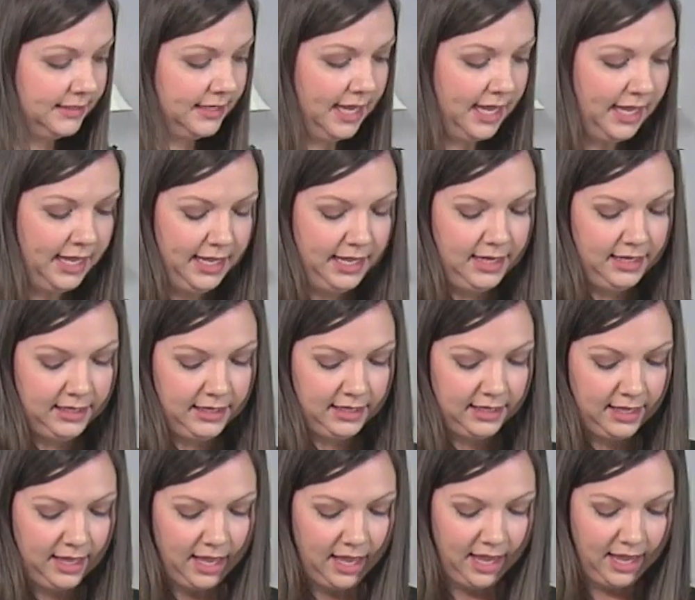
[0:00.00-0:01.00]

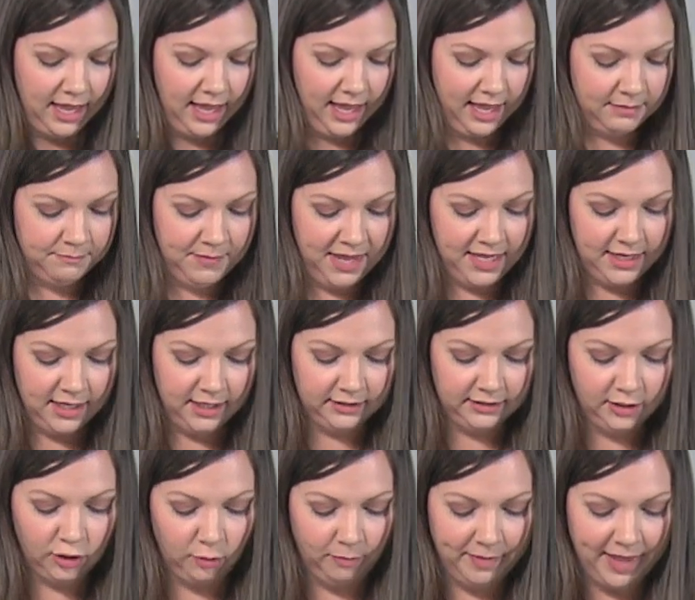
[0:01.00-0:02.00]
take and make a
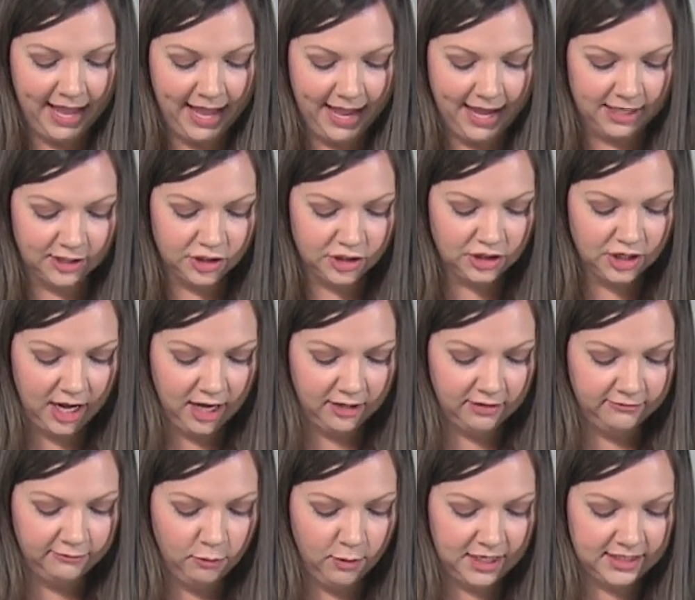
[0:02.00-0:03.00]
little patch out
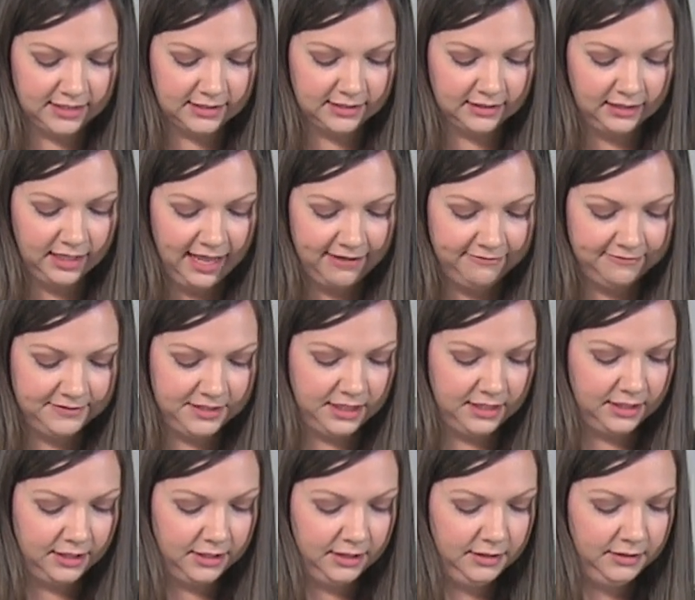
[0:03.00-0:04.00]
of what is left
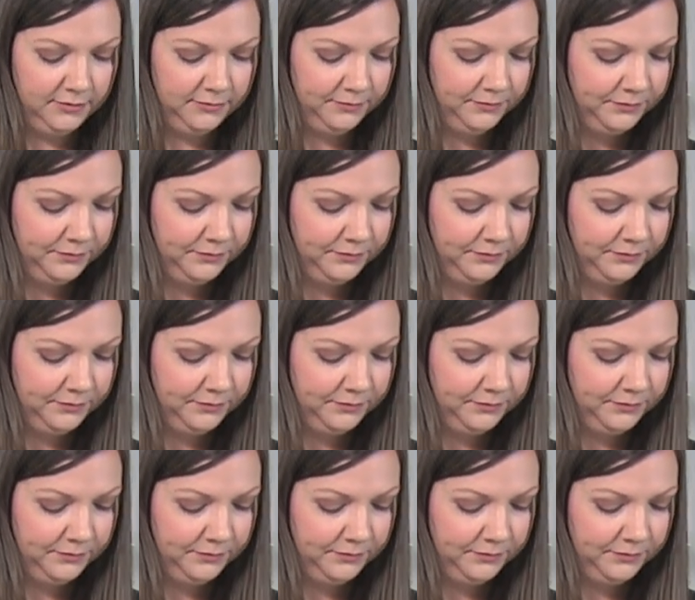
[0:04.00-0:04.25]
here